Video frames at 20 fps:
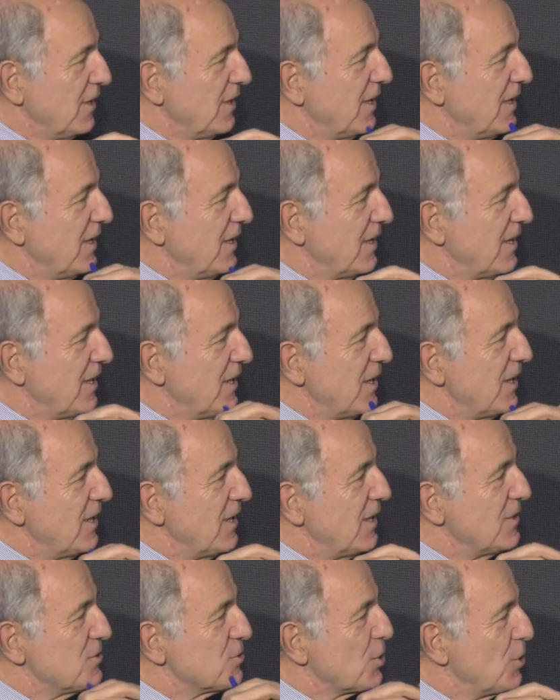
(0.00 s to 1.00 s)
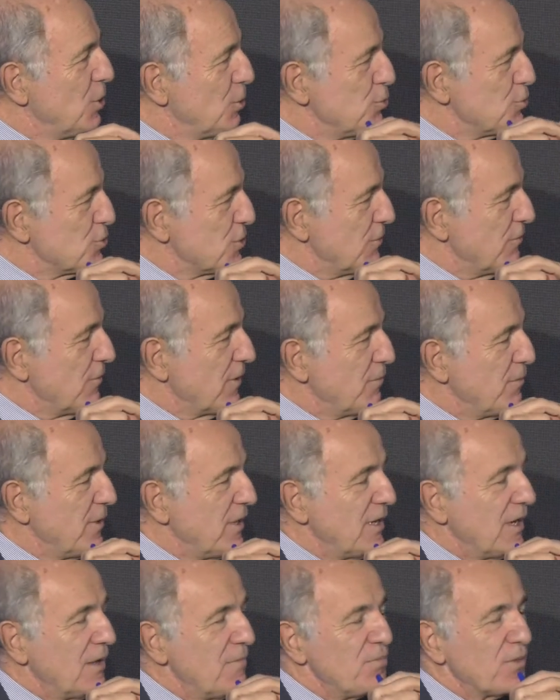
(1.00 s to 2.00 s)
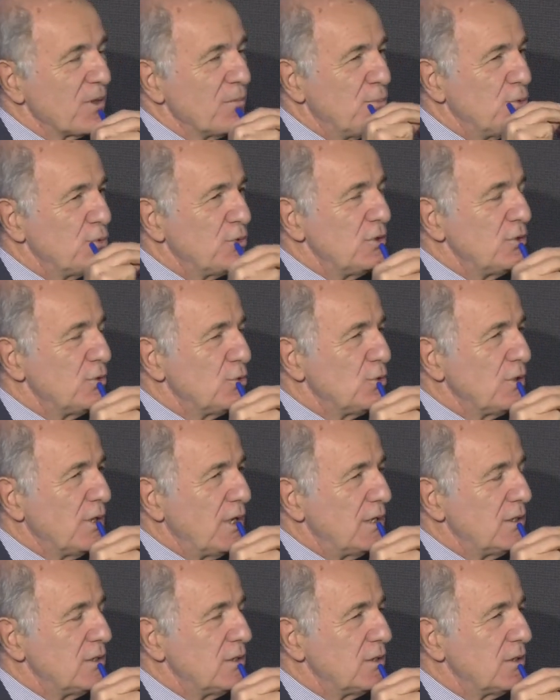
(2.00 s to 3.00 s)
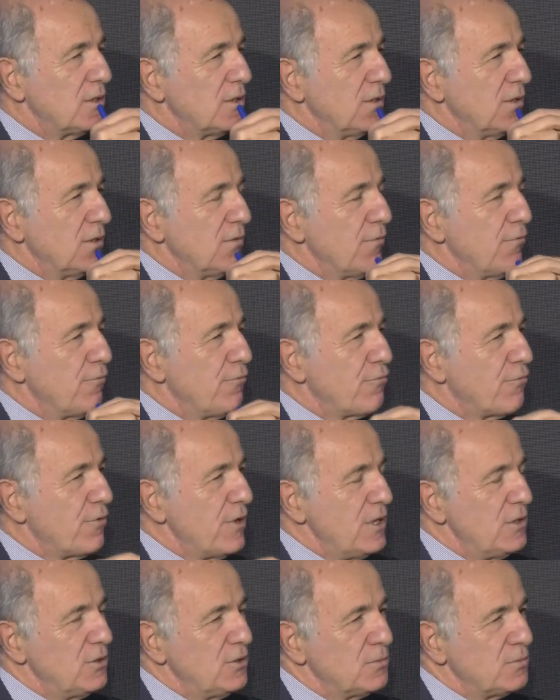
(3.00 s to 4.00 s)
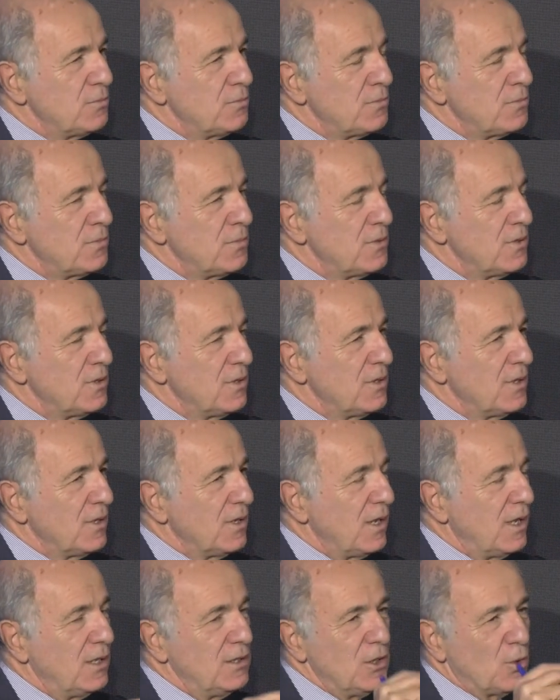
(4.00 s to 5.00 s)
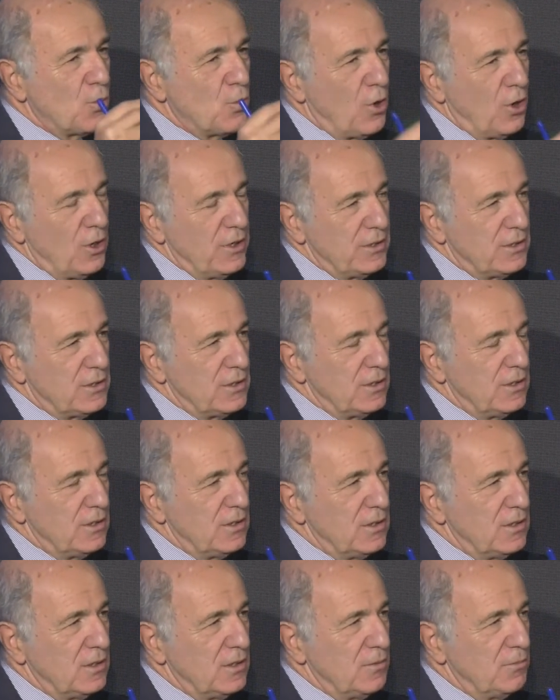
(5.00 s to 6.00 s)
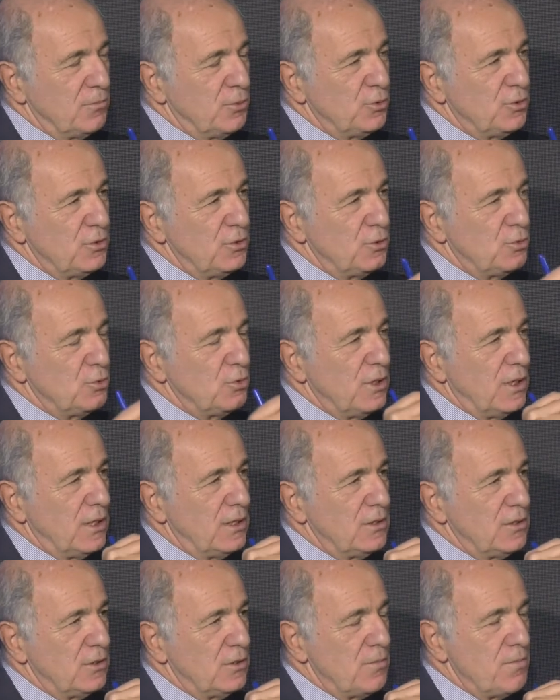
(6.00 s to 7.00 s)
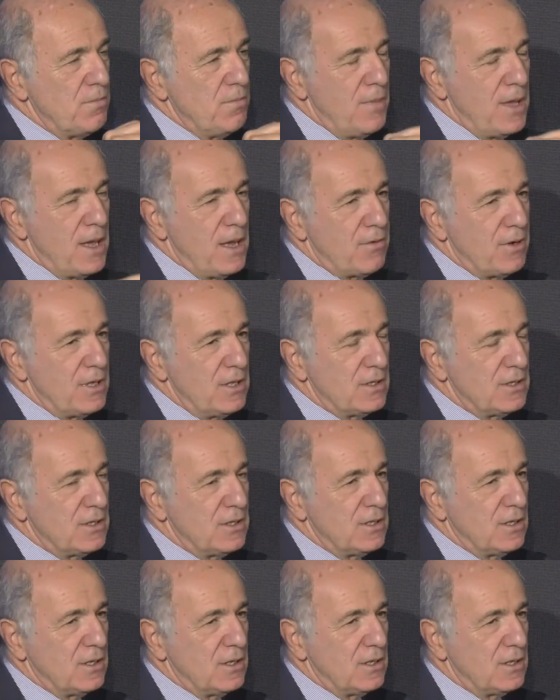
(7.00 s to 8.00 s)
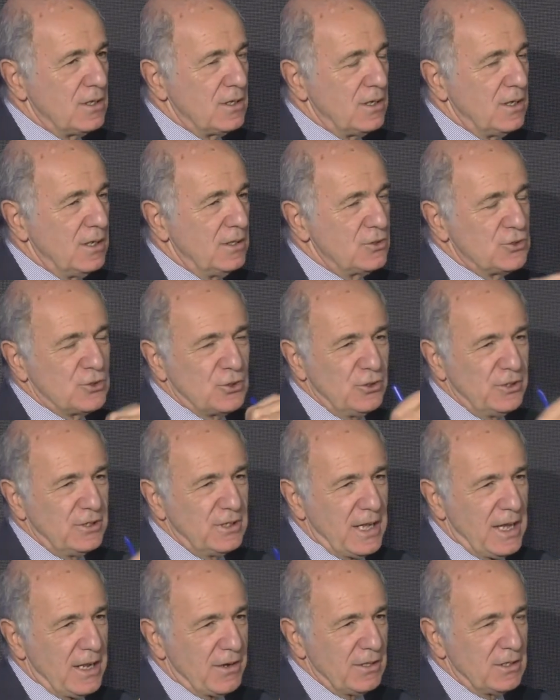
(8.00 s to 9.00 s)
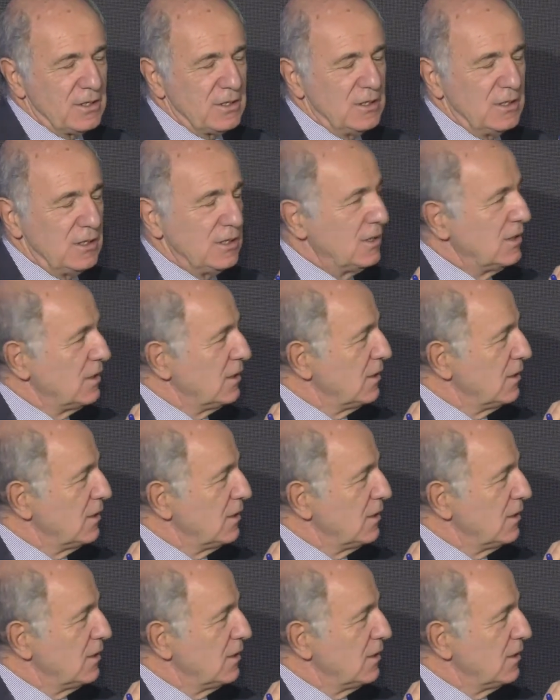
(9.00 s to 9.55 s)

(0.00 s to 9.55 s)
exclusive. I mean, putting together freedom and equality, putting together merit and solidarity,